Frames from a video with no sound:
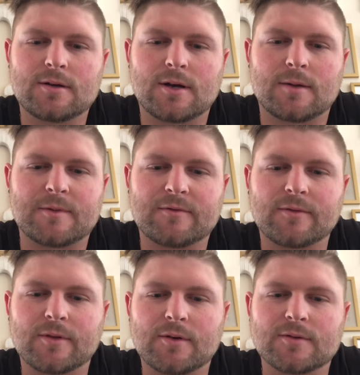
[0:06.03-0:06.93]
and
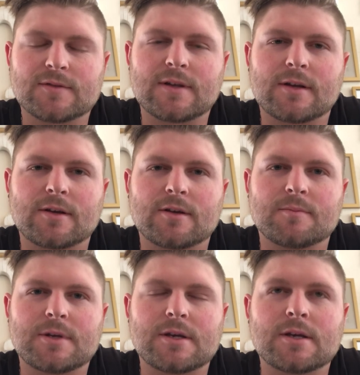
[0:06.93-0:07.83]
for those that are going to
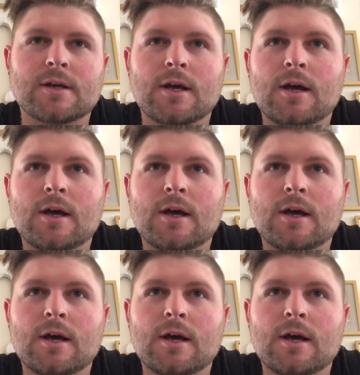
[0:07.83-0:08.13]
be